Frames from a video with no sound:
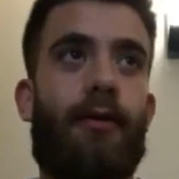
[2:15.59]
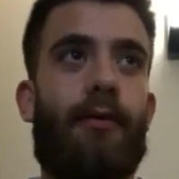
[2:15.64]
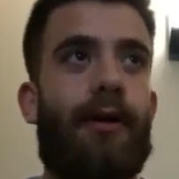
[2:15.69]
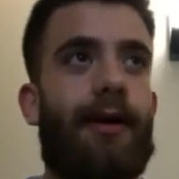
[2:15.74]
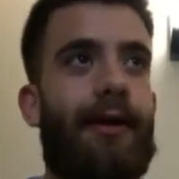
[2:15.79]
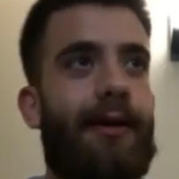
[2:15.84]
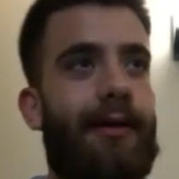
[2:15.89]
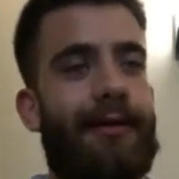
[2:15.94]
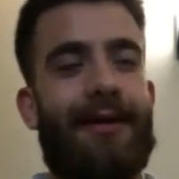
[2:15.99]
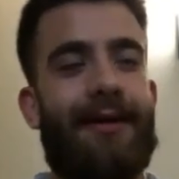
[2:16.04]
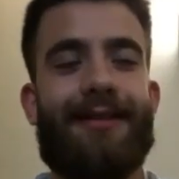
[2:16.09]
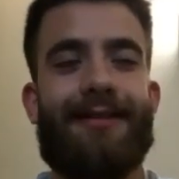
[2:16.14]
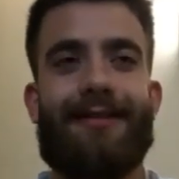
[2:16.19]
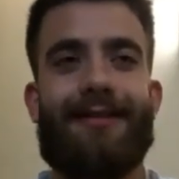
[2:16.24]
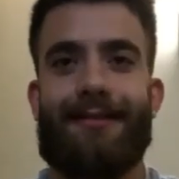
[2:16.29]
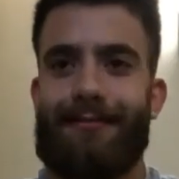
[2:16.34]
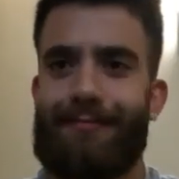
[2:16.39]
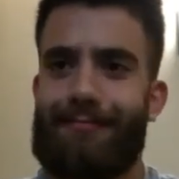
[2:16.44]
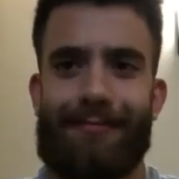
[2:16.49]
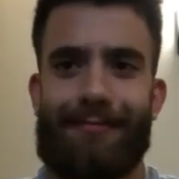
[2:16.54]
Well,
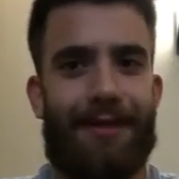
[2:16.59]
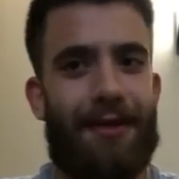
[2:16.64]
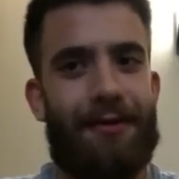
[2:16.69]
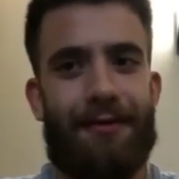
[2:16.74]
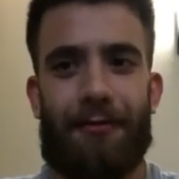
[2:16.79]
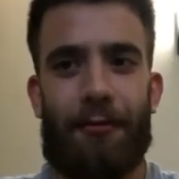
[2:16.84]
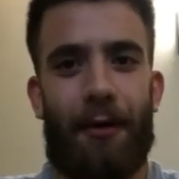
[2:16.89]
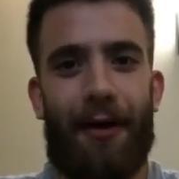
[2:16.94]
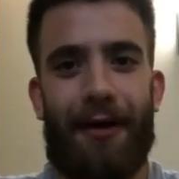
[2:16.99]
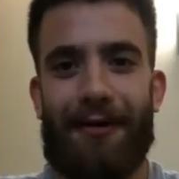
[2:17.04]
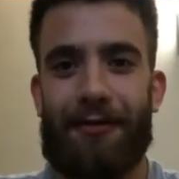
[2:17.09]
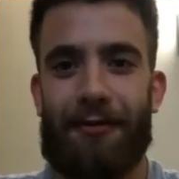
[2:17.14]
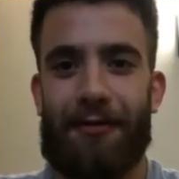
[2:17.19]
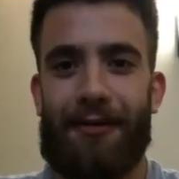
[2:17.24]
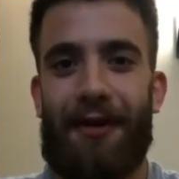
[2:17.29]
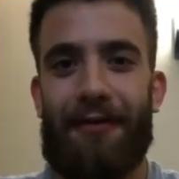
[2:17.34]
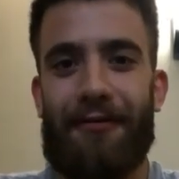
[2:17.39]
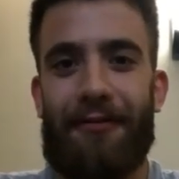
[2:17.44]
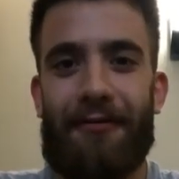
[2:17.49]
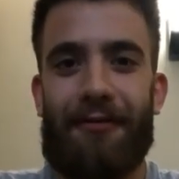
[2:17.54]
that's one
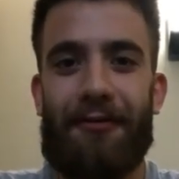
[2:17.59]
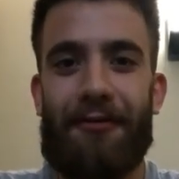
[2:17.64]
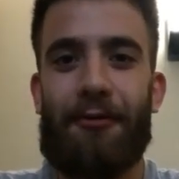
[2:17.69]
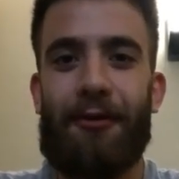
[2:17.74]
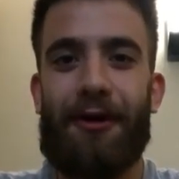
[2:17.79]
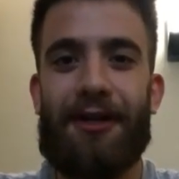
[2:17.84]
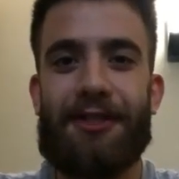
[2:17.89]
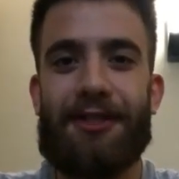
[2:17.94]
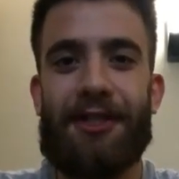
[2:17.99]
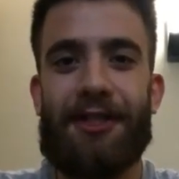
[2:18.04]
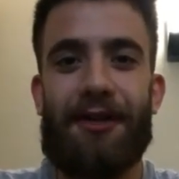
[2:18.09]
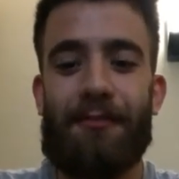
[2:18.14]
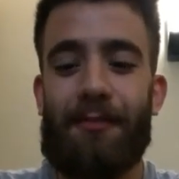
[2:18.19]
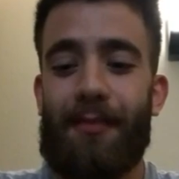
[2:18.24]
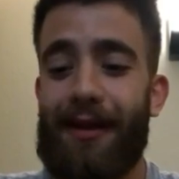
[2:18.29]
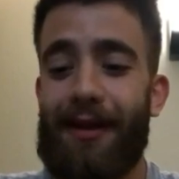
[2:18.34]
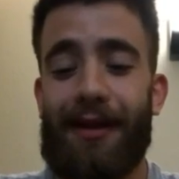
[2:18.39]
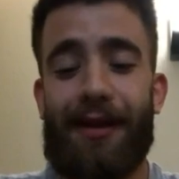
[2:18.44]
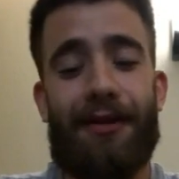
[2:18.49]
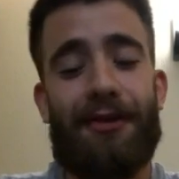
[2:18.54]
tough of a question,
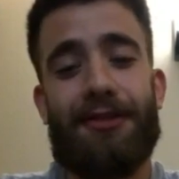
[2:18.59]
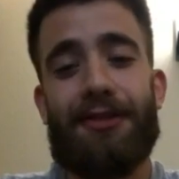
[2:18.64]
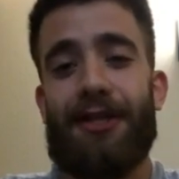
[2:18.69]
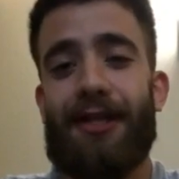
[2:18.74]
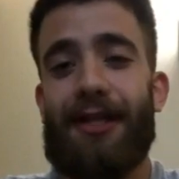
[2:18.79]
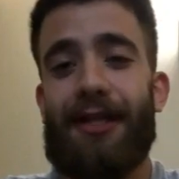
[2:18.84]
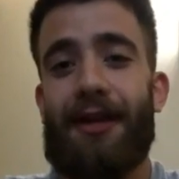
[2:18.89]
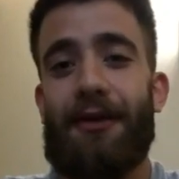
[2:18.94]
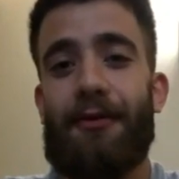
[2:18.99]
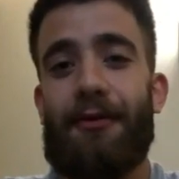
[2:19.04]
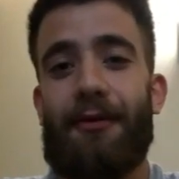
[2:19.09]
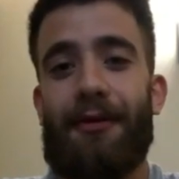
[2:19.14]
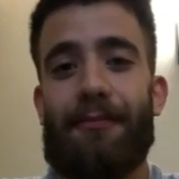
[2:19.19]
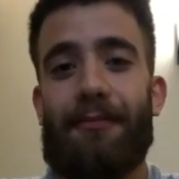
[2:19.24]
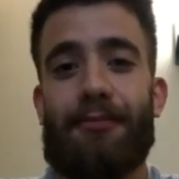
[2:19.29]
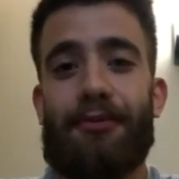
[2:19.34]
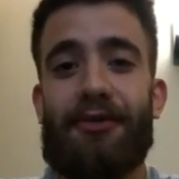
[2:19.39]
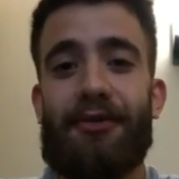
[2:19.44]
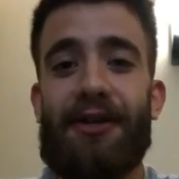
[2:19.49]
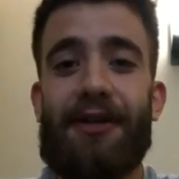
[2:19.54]
but usually
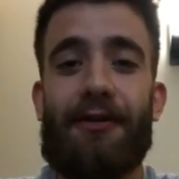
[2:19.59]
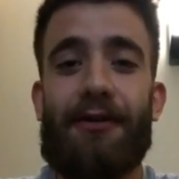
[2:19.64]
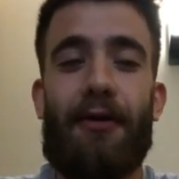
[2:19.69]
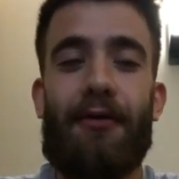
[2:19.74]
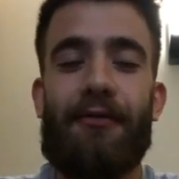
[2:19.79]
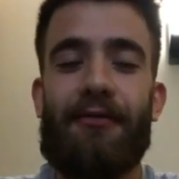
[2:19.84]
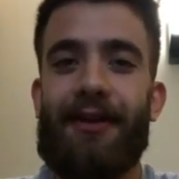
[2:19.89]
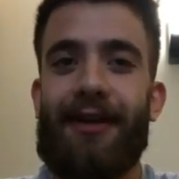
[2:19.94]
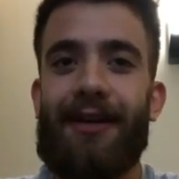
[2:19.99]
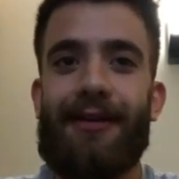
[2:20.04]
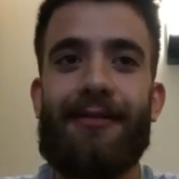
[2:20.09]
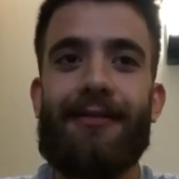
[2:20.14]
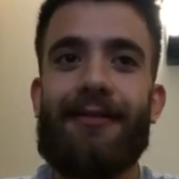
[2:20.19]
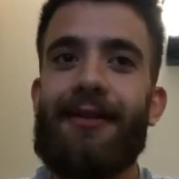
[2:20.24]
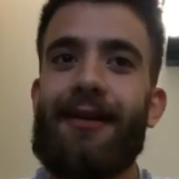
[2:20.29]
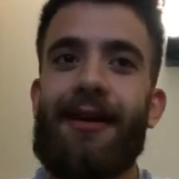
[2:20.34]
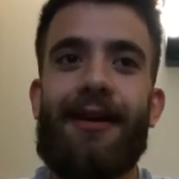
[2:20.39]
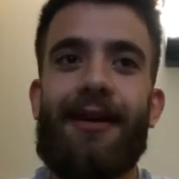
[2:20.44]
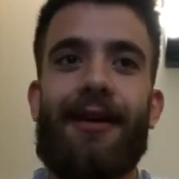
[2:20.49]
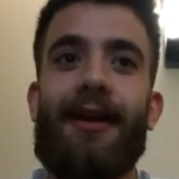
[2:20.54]
pre-COVID,
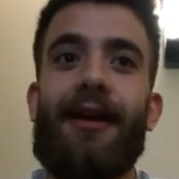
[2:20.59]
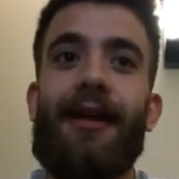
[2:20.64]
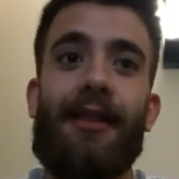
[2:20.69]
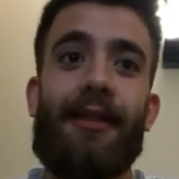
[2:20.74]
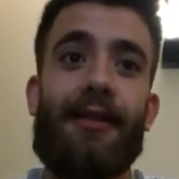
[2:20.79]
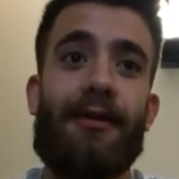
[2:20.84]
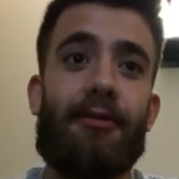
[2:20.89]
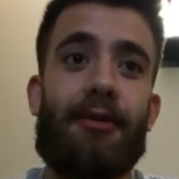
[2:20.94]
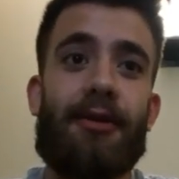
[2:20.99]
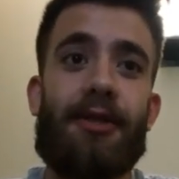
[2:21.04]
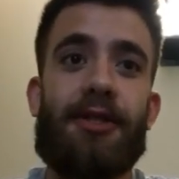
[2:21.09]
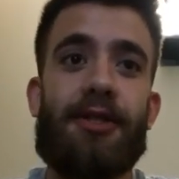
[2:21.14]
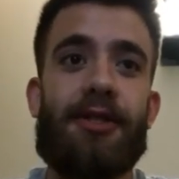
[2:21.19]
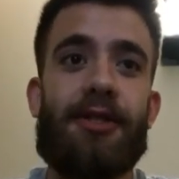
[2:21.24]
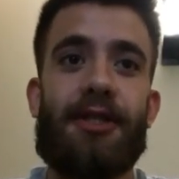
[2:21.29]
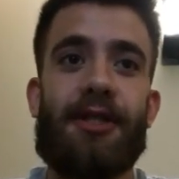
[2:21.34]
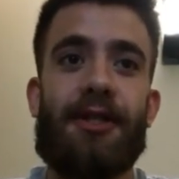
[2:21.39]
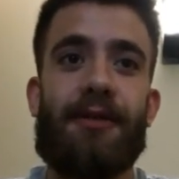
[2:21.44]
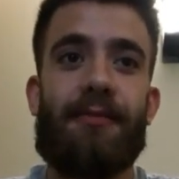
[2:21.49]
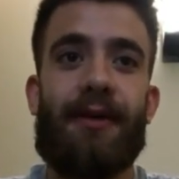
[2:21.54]
there would
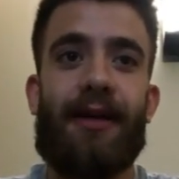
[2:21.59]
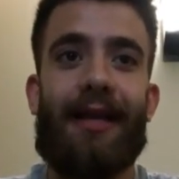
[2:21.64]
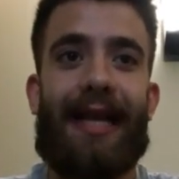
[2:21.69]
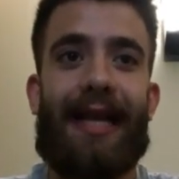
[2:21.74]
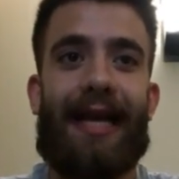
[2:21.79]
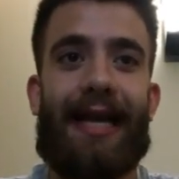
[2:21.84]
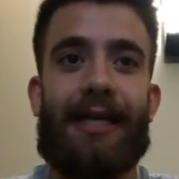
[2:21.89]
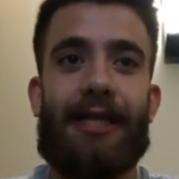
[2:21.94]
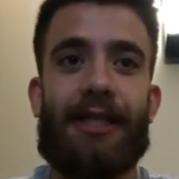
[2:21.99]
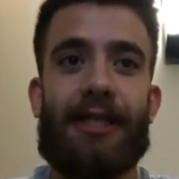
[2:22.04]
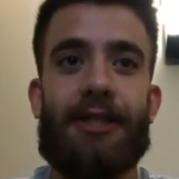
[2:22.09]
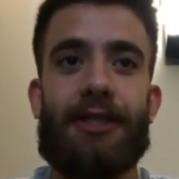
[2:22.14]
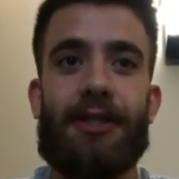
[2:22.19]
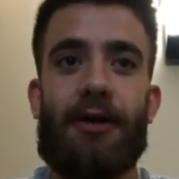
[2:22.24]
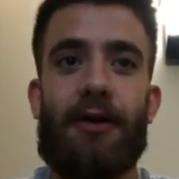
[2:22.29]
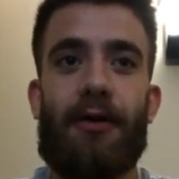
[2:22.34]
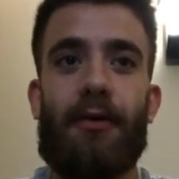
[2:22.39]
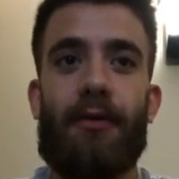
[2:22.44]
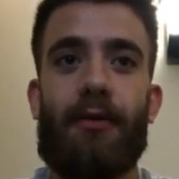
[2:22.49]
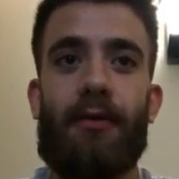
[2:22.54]
usually be like a
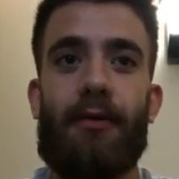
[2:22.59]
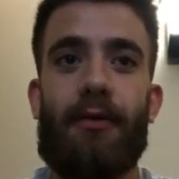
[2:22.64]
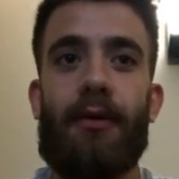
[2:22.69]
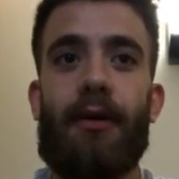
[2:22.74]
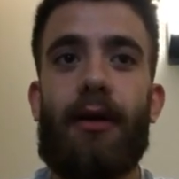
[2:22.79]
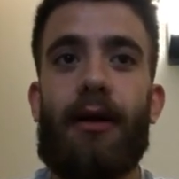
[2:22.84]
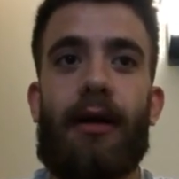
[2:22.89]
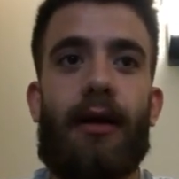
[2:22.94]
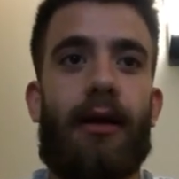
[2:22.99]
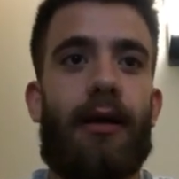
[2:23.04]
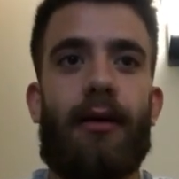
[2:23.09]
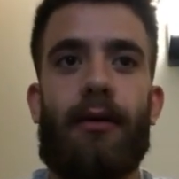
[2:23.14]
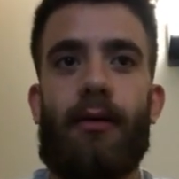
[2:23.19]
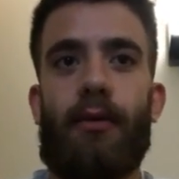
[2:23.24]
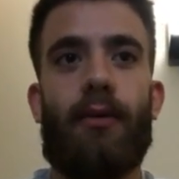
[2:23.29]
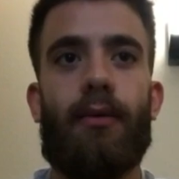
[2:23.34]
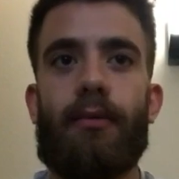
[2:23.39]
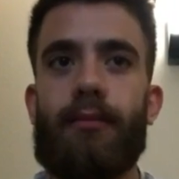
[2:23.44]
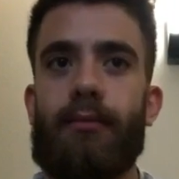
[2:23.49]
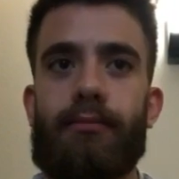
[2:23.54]
show
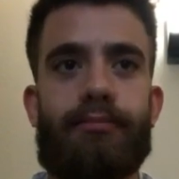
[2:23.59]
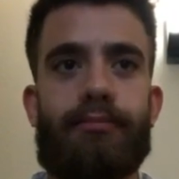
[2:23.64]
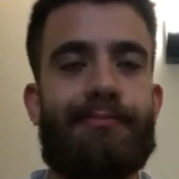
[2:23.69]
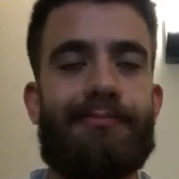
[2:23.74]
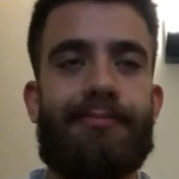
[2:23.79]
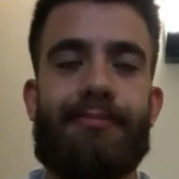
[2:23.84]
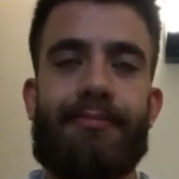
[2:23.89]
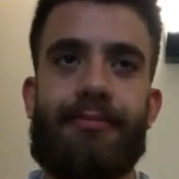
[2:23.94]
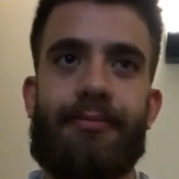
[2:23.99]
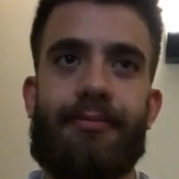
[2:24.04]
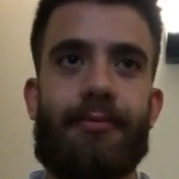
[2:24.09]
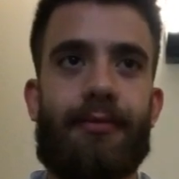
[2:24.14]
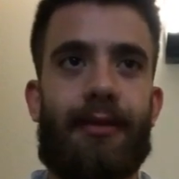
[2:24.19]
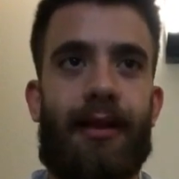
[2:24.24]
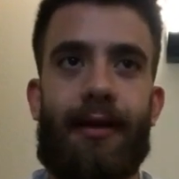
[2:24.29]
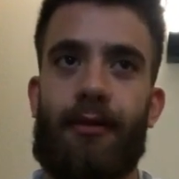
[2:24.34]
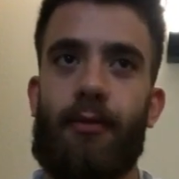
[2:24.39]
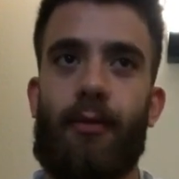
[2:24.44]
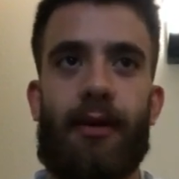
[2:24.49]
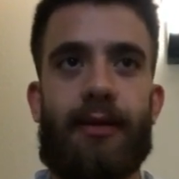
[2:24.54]

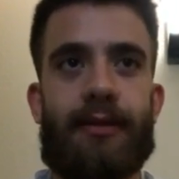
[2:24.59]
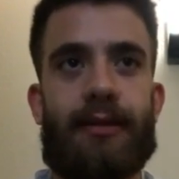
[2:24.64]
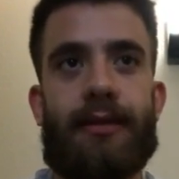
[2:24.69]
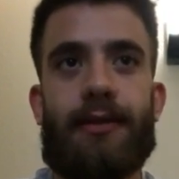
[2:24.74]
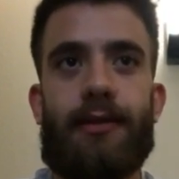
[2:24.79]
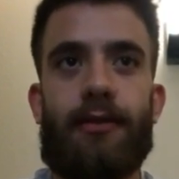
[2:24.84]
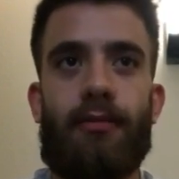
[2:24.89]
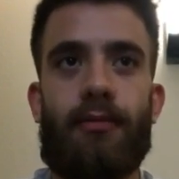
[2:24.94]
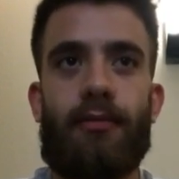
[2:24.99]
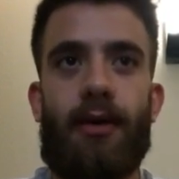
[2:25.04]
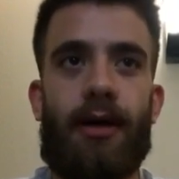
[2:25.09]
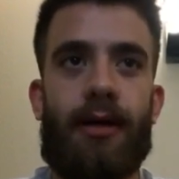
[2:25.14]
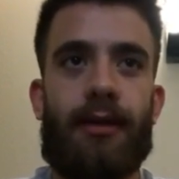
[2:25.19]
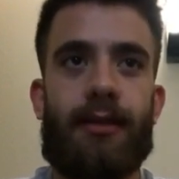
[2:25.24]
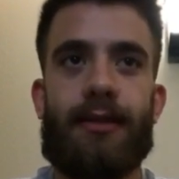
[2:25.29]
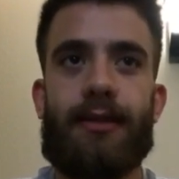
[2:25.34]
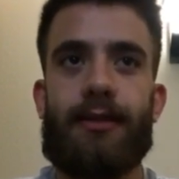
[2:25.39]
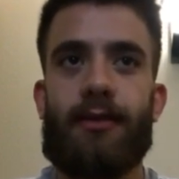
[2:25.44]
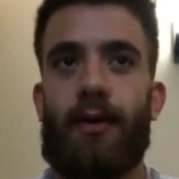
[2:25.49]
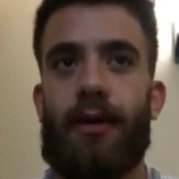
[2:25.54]
like once
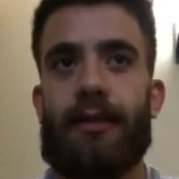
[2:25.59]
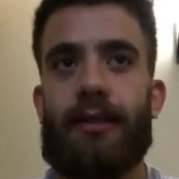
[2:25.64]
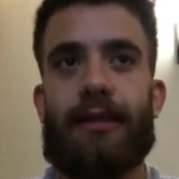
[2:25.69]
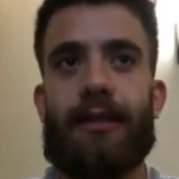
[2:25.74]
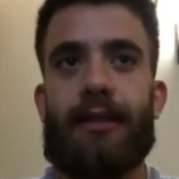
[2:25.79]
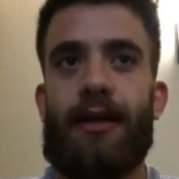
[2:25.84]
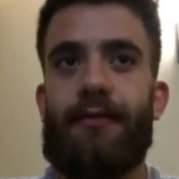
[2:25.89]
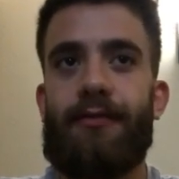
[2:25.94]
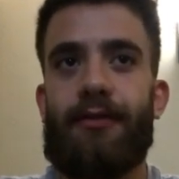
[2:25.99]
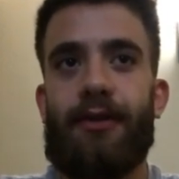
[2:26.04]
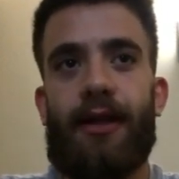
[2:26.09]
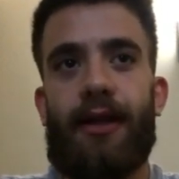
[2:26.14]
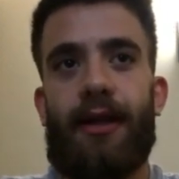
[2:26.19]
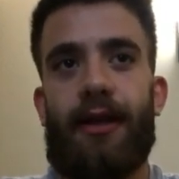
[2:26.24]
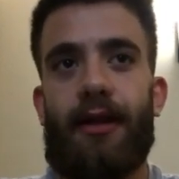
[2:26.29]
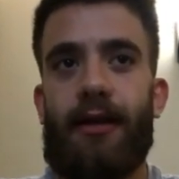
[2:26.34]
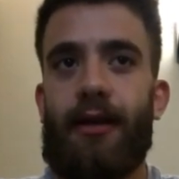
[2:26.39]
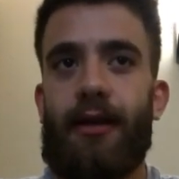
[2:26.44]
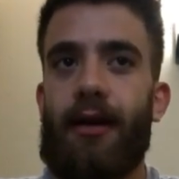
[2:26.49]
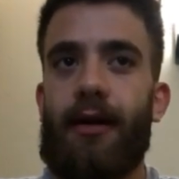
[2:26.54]

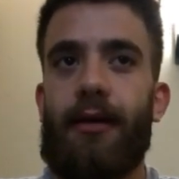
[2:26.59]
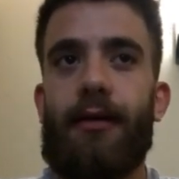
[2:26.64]
every